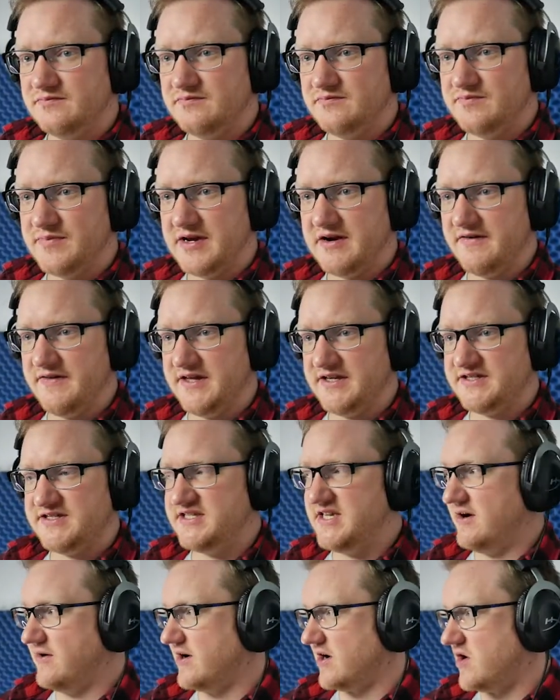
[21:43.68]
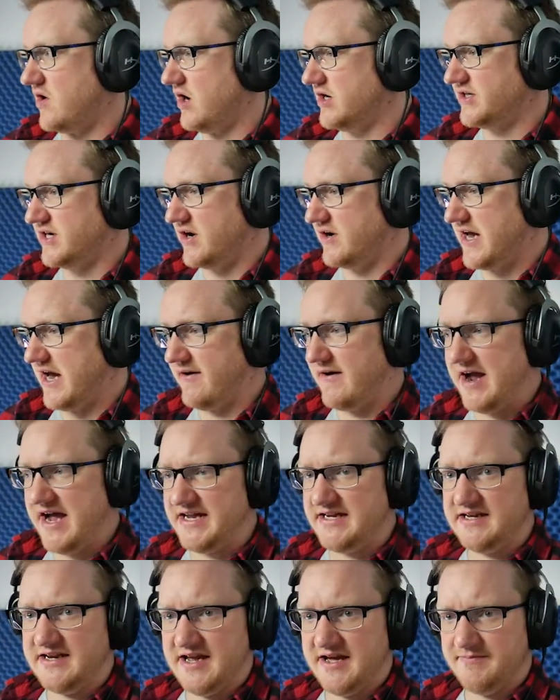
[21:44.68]
But everything's still recording okay,
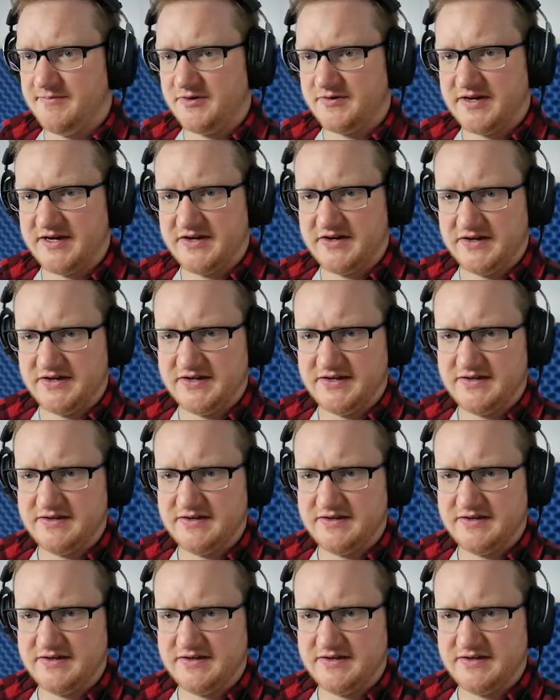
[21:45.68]
right? Yep, okay, good.